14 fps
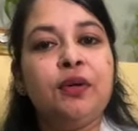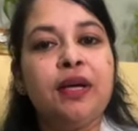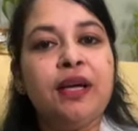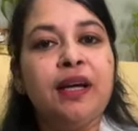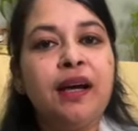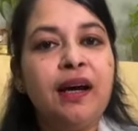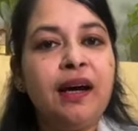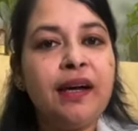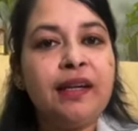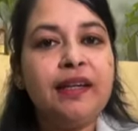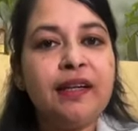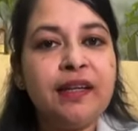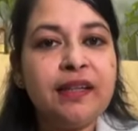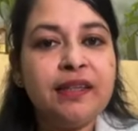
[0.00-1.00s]
Okay, hi
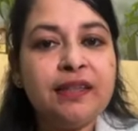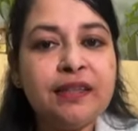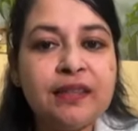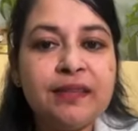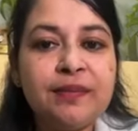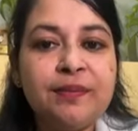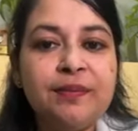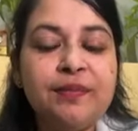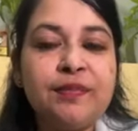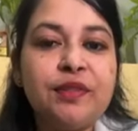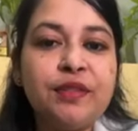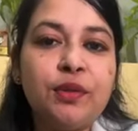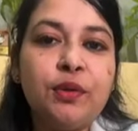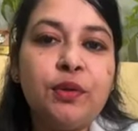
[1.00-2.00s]
guys.
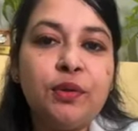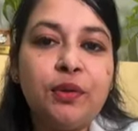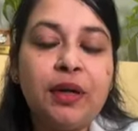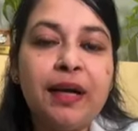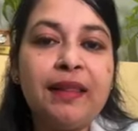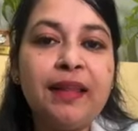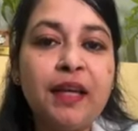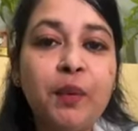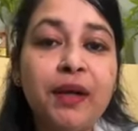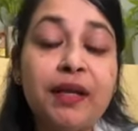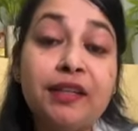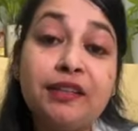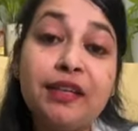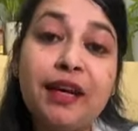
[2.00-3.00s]
So I think we
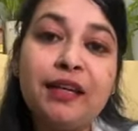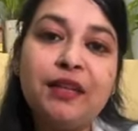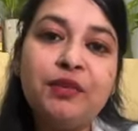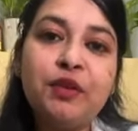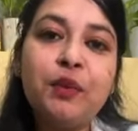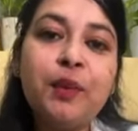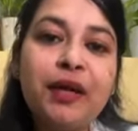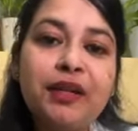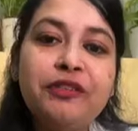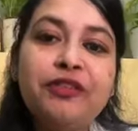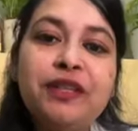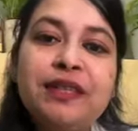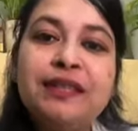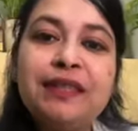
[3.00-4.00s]
are interacting for the very
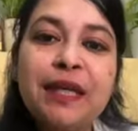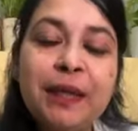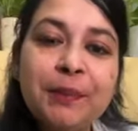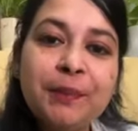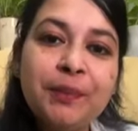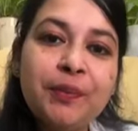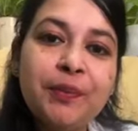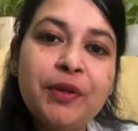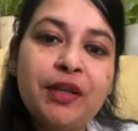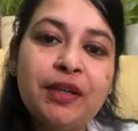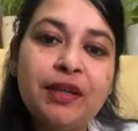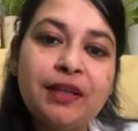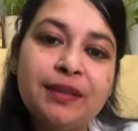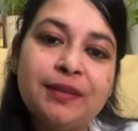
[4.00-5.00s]
first time.
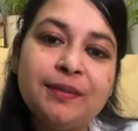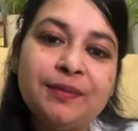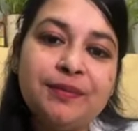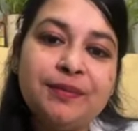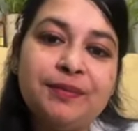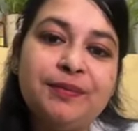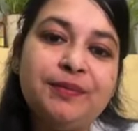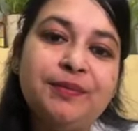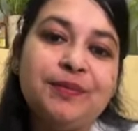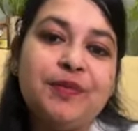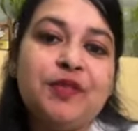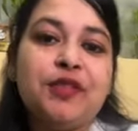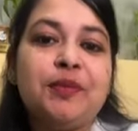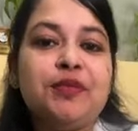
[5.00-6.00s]

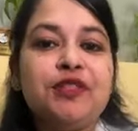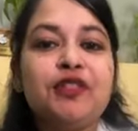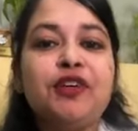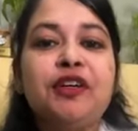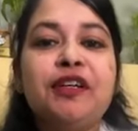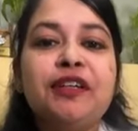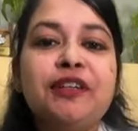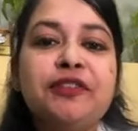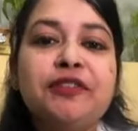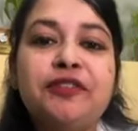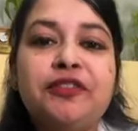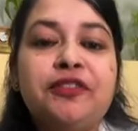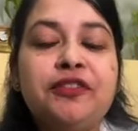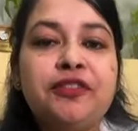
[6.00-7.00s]
So I'm just gonna give
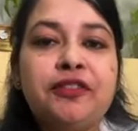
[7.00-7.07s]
